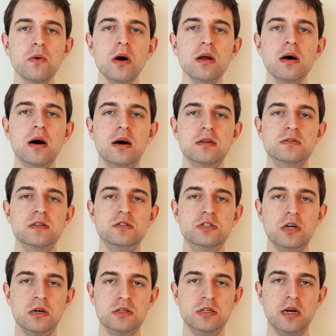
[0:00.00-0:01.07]
quite hard to
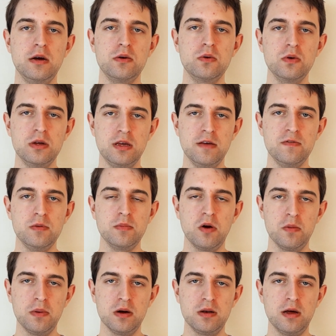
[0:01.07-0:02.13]
judge how good a given
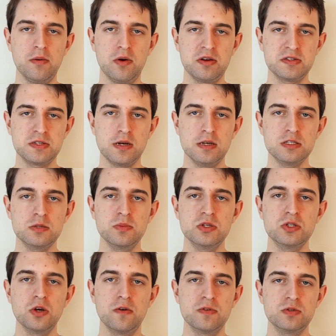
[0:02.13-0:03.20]
mobile network's customer
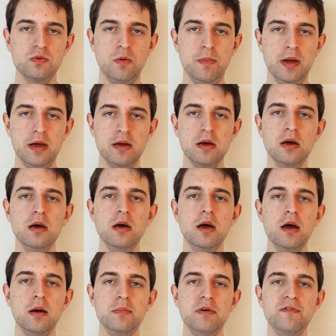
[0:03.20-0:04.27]
service will be
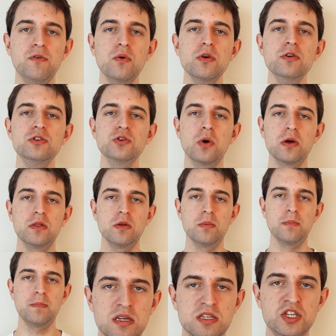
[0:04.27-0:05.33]
before you join them.